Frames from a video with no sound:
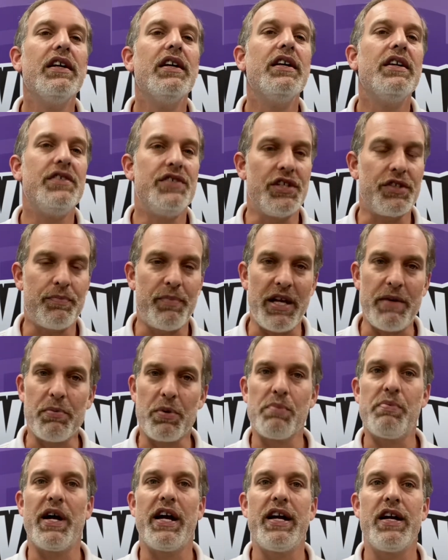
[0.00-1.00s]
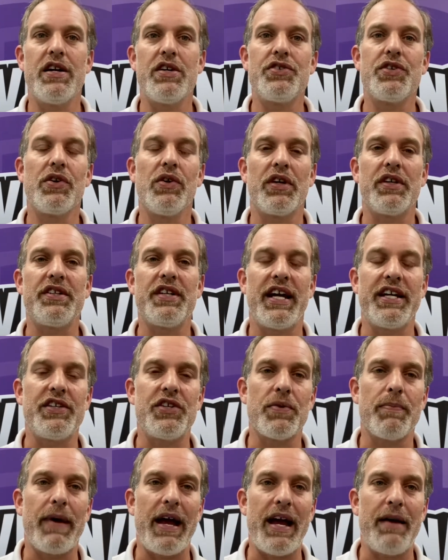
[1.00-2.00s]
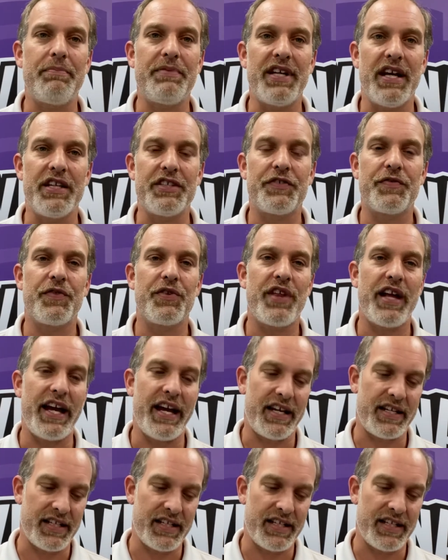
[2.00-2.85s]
just be prepared. You're going to take your MAP test for that.